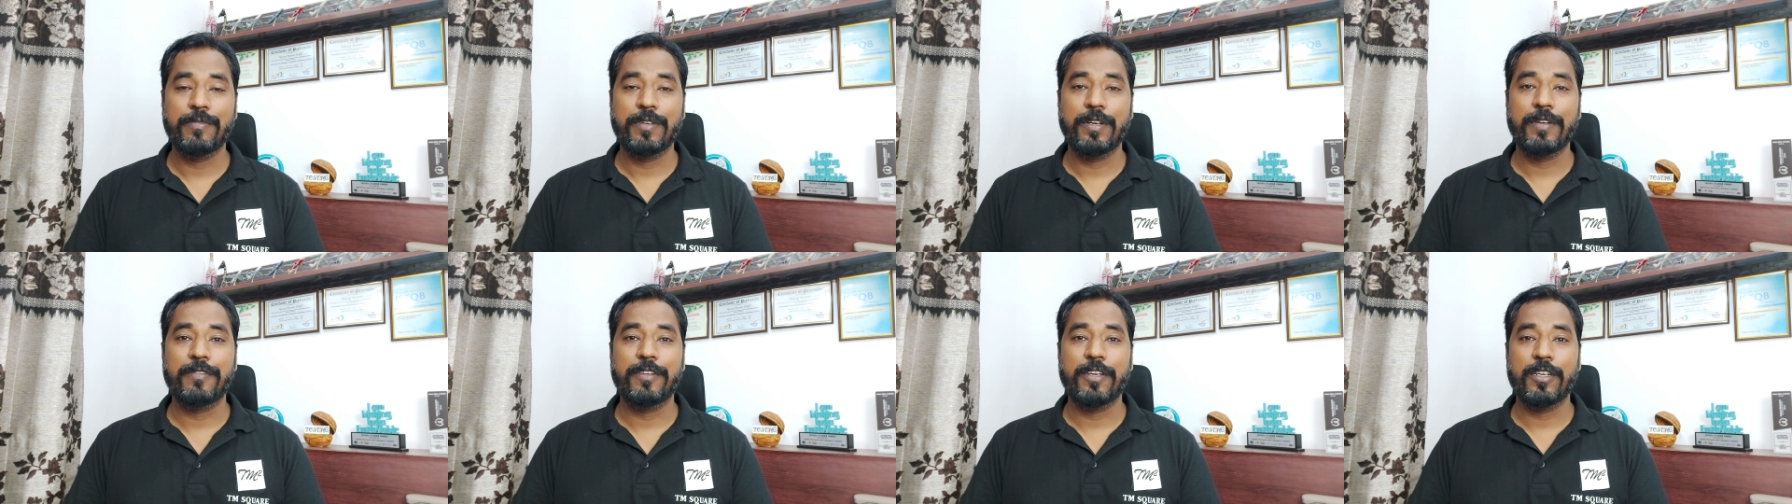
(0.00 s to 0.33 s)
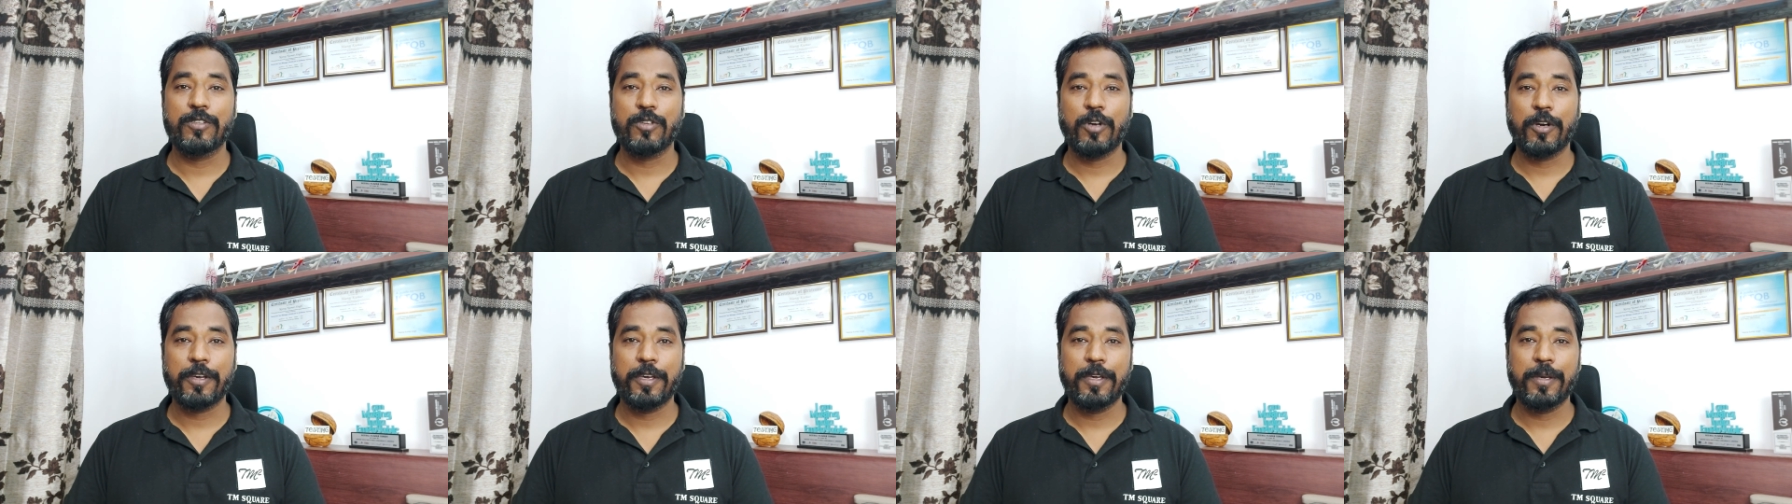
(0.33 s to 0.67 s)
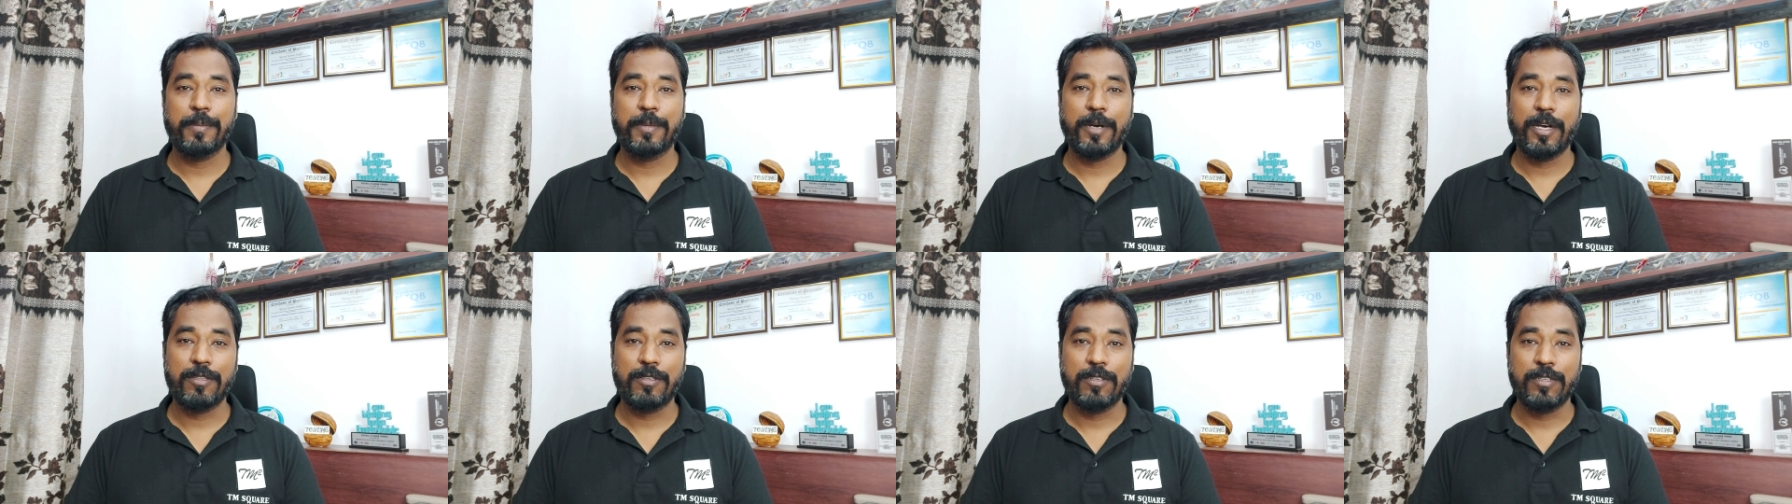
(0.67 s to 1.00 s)
where we are talking
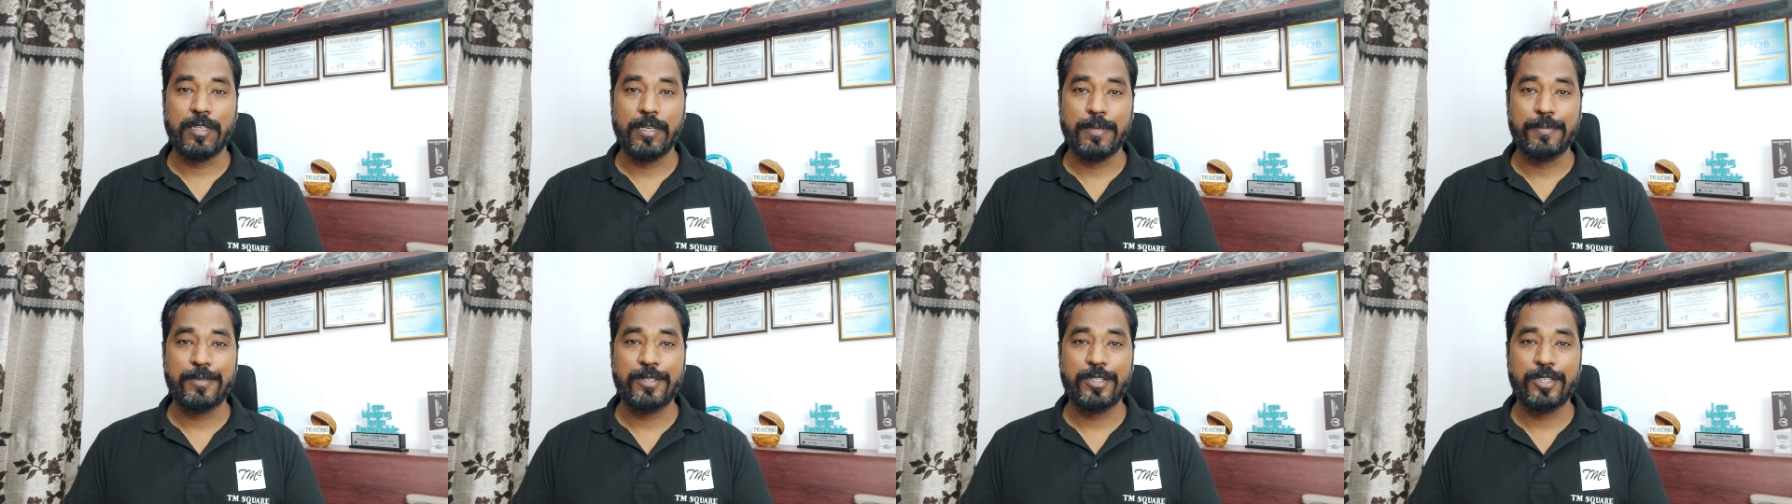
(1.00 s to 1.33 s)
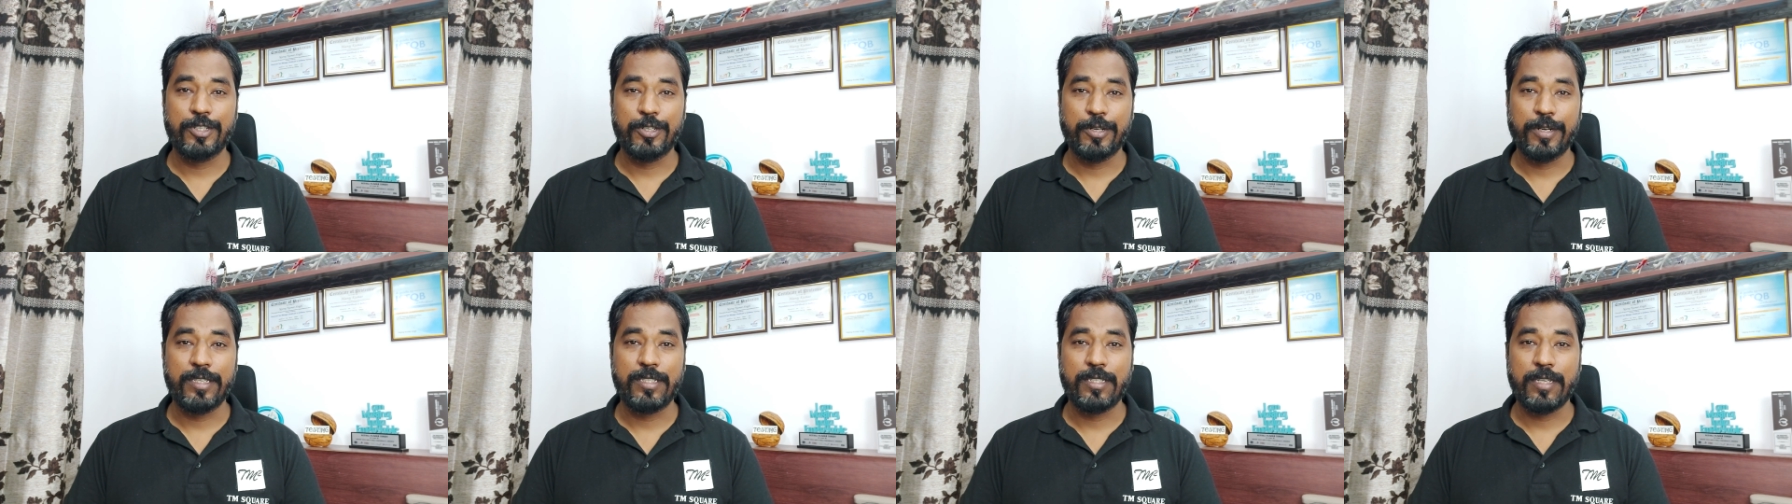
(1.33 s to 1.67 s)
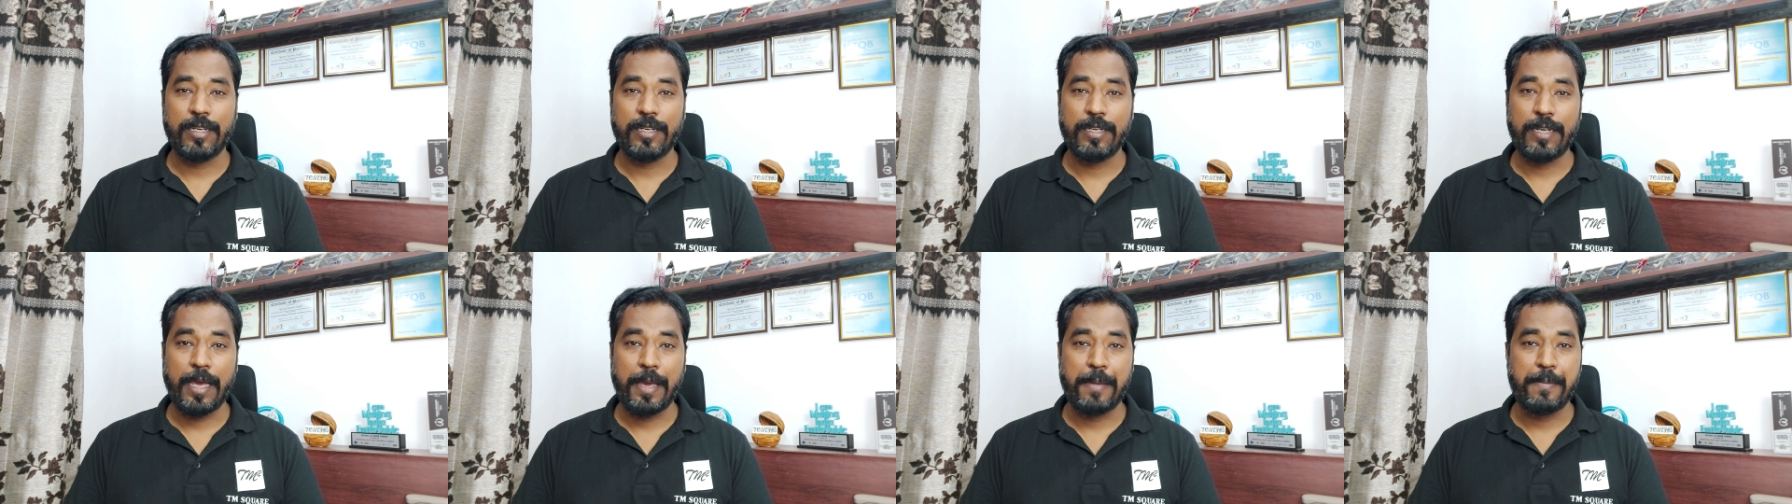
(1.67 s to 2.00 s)
about the tips, tricks
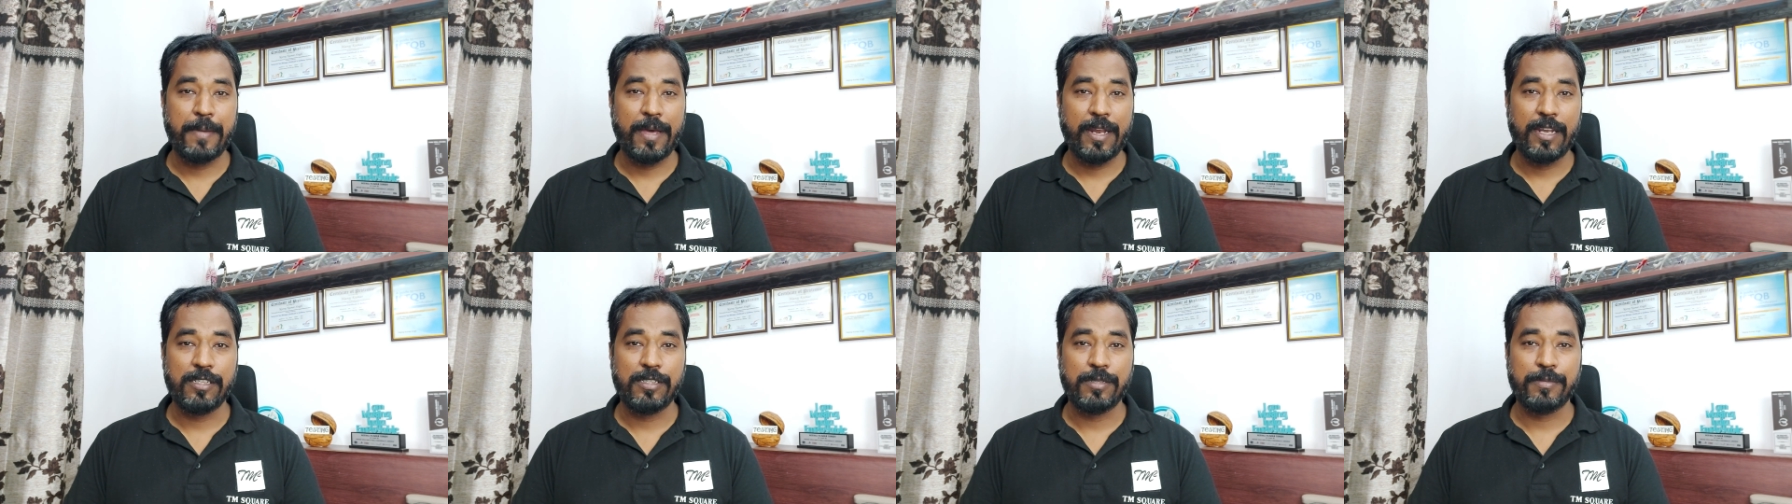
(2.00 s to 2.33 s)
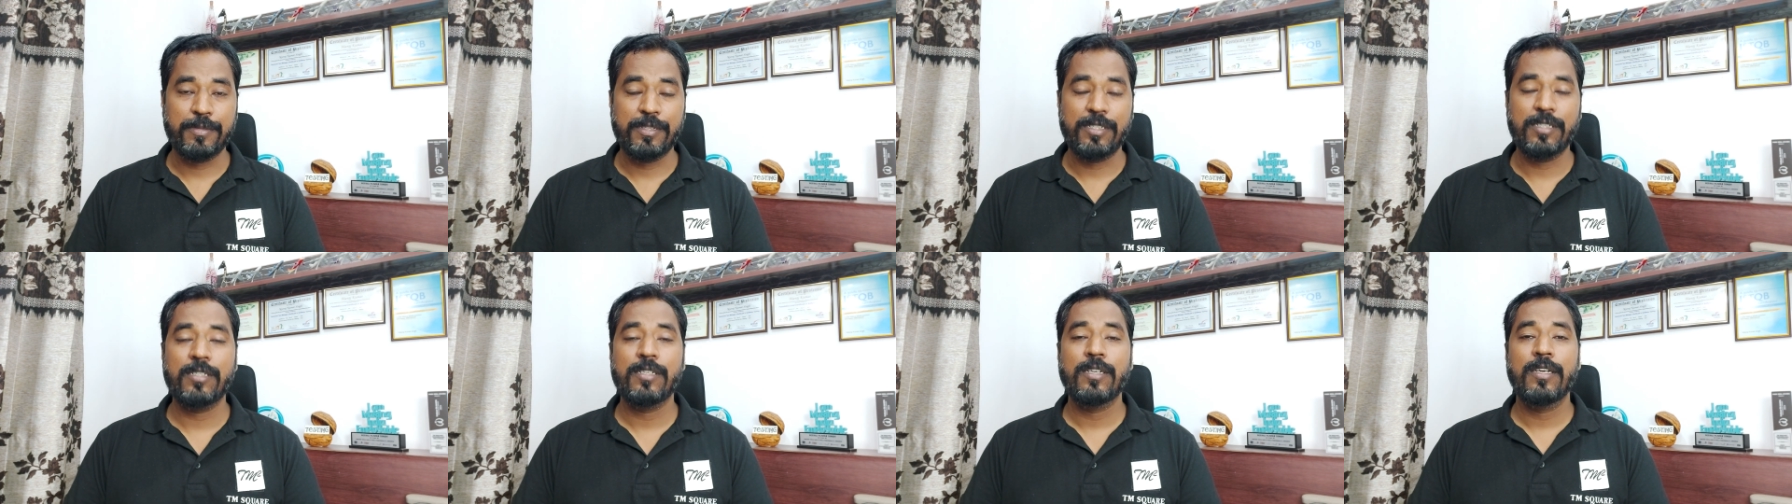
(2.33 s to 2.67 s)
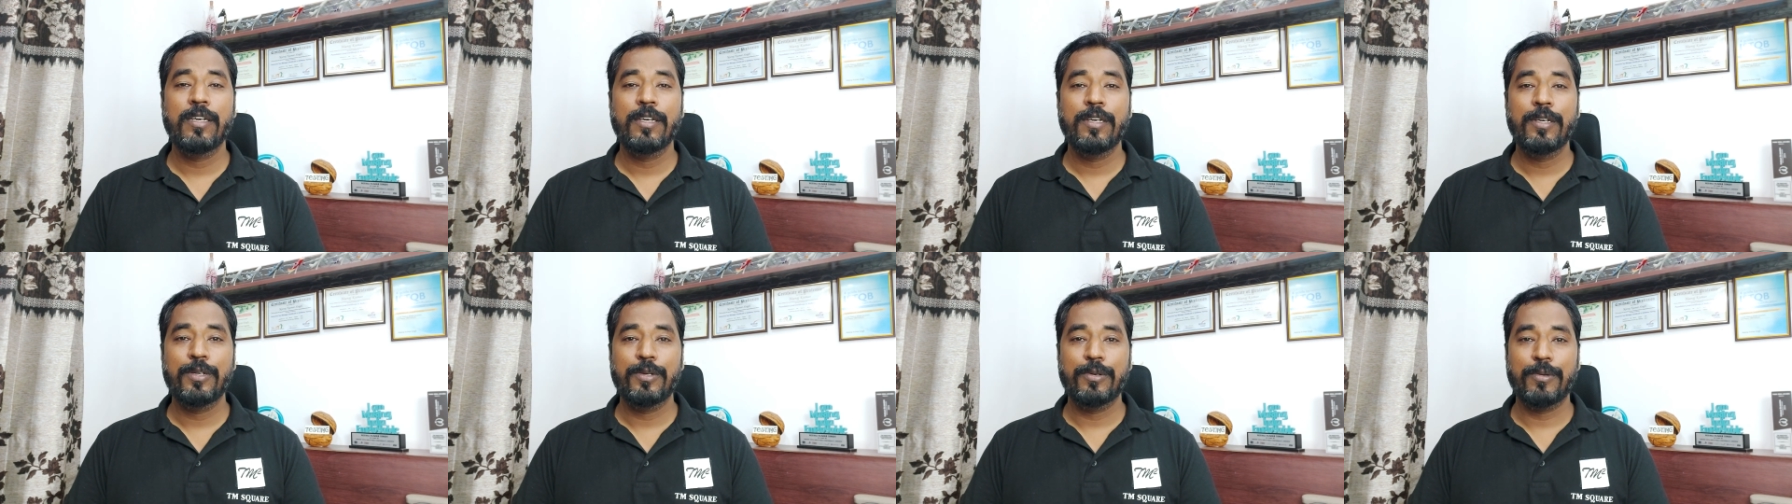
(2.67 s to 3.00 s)
and time management
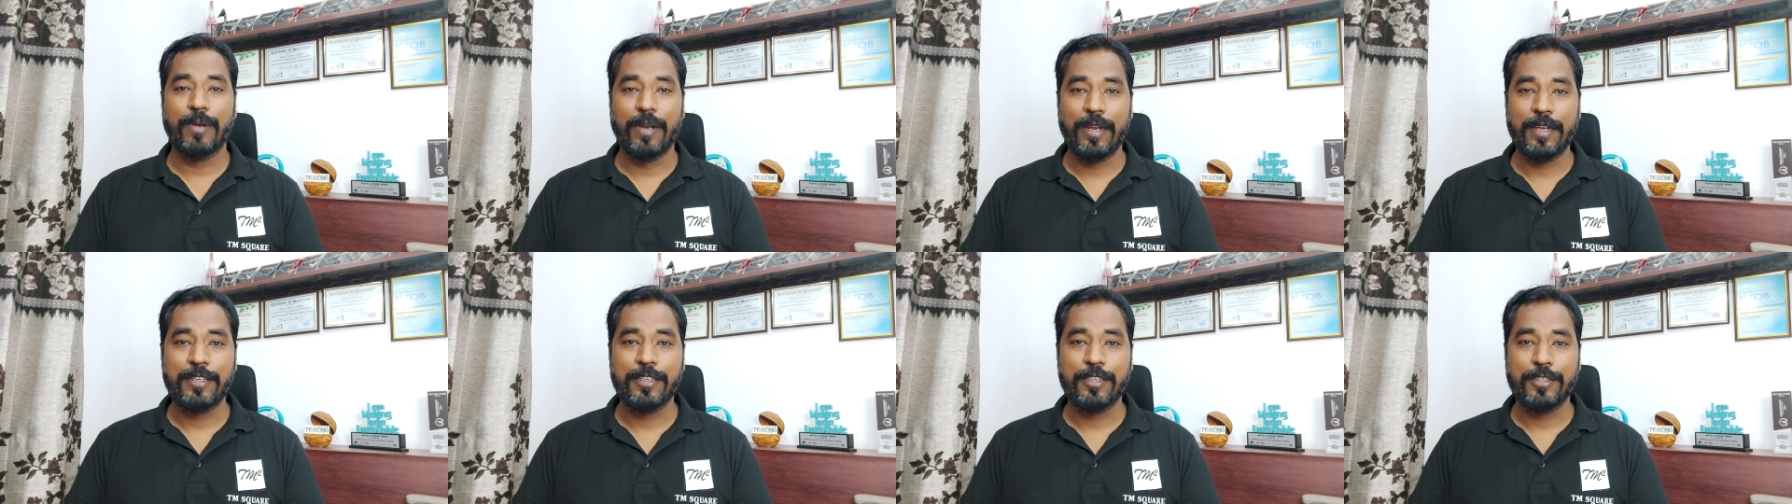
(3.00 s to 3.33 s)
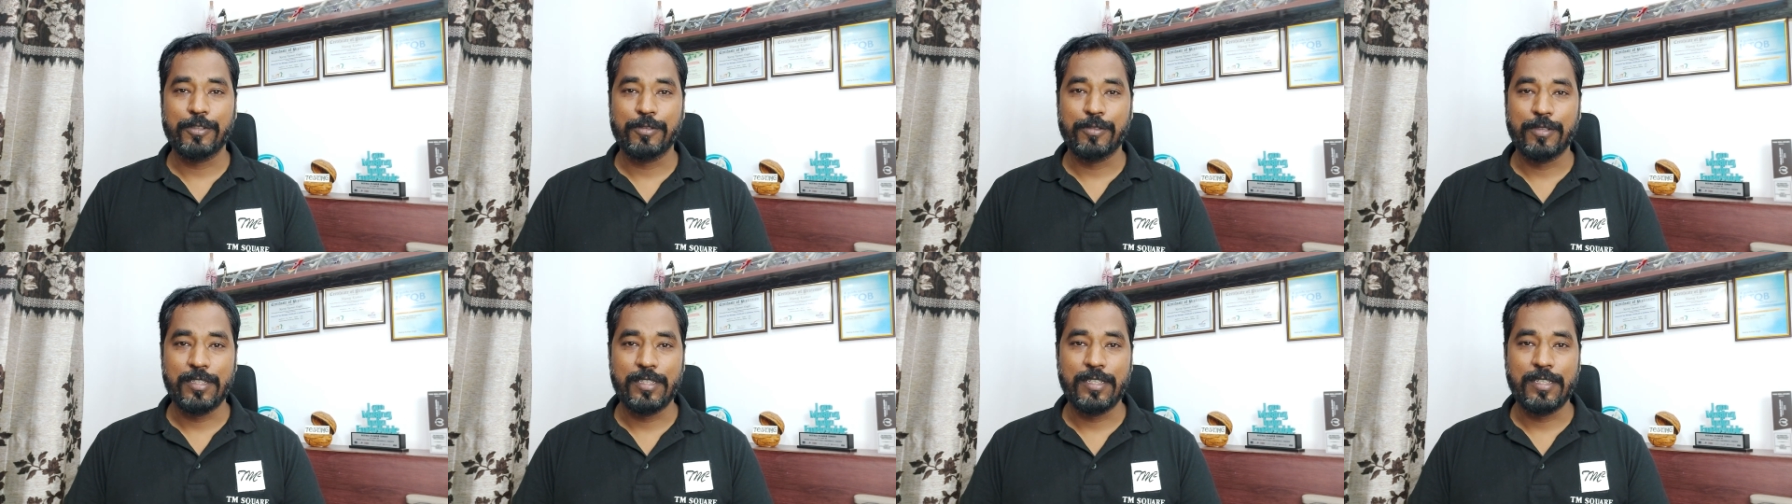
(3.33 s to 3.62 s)
related to